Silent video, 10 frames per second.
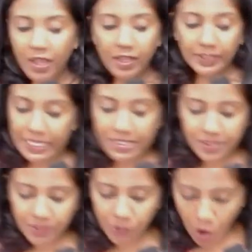
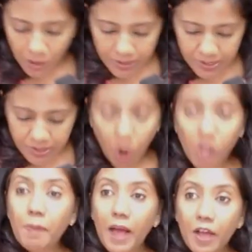Yes, God is all
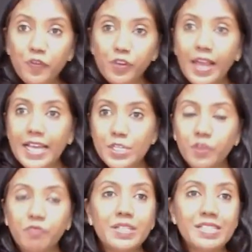powerful, as
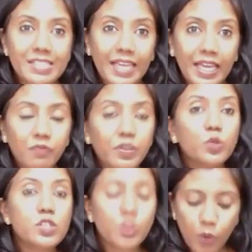we've been saying. We
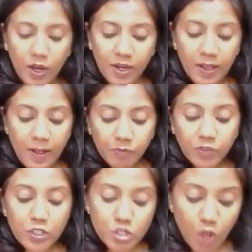use the word
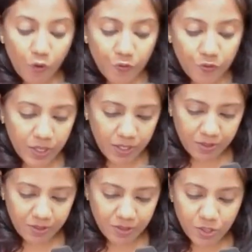
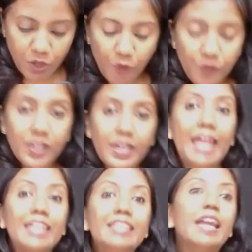sovereign, sovereign,
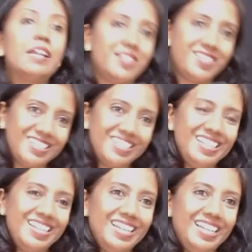and yet
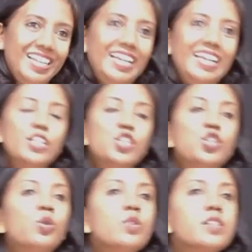He
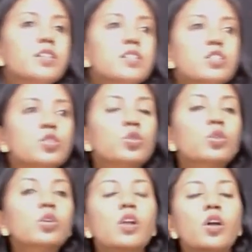chooses
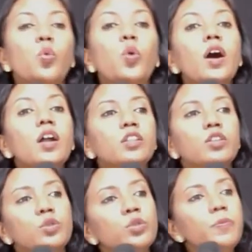to work
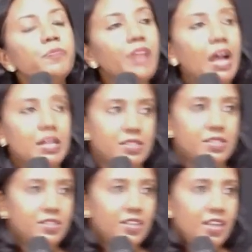through
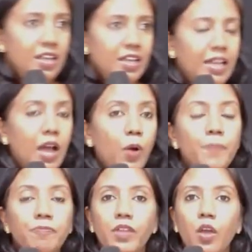us. Now,
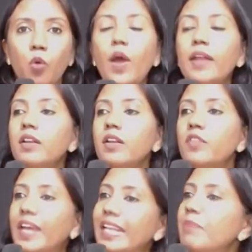one
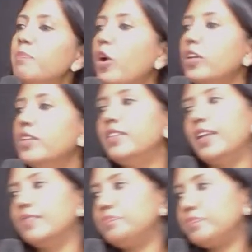very important thing